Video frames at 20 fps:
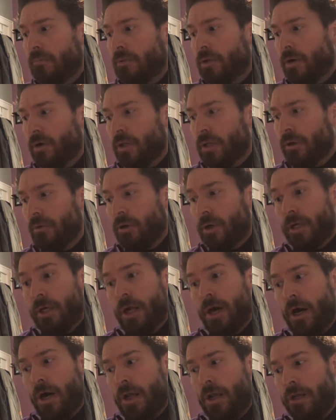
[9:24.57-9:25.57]
Currently working
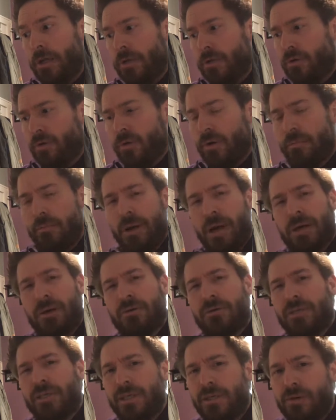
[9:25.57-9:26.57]
on
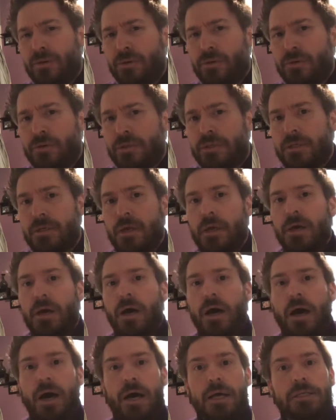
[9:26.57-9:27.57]
Doernbecher 2s,
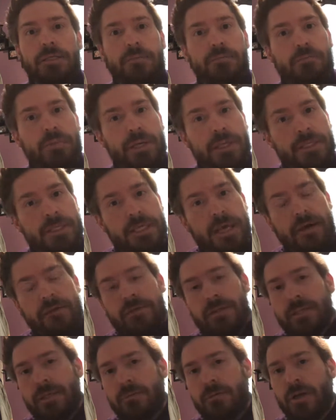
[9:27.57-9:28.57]
some Bin
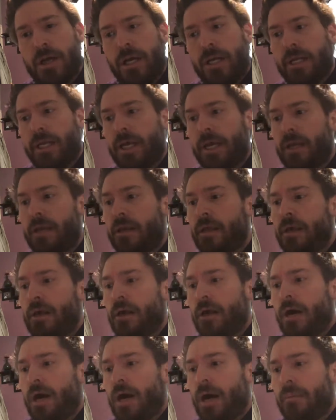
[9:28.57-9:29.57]
7s I'm trying to get.
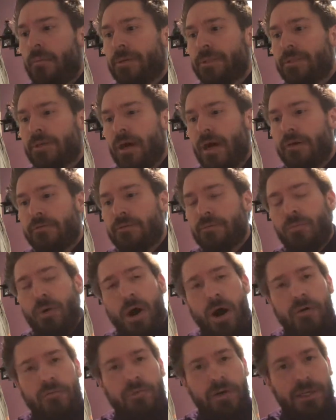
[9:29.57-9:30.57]
I still have some
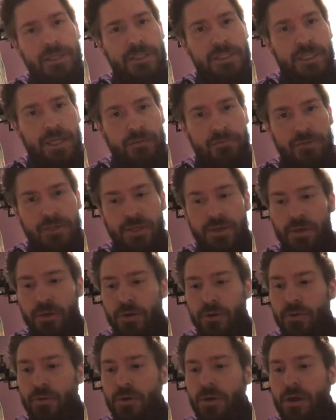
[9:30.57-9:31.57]
off-white stuff to
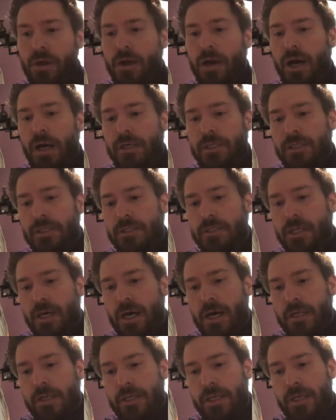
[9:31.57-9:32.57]
do. I just
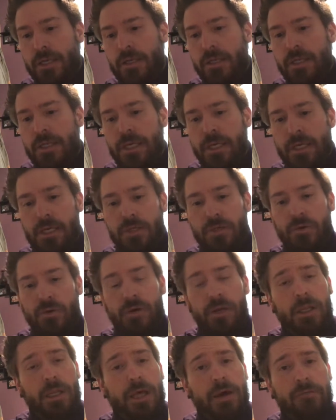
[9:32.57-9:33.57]
did the
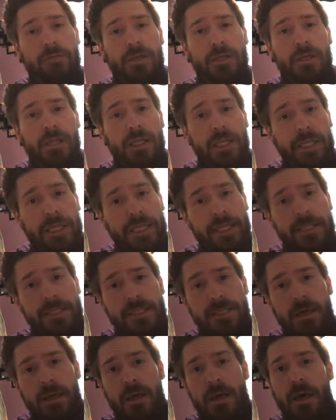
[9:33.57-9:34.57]
Jordan 11
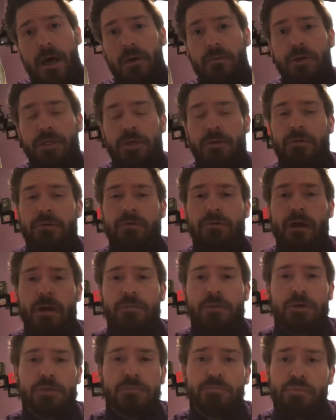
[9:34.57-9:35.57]
cleats. I wish I would have
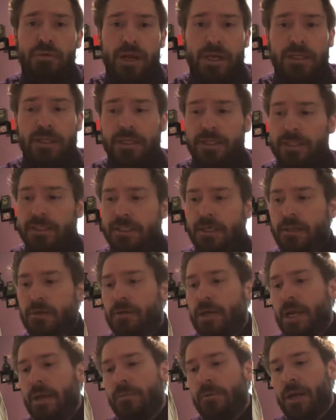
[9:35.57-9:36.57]
grabbed those bread cleats the other
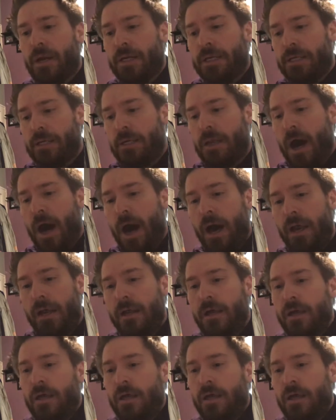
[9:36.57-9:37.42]
day, but I did not.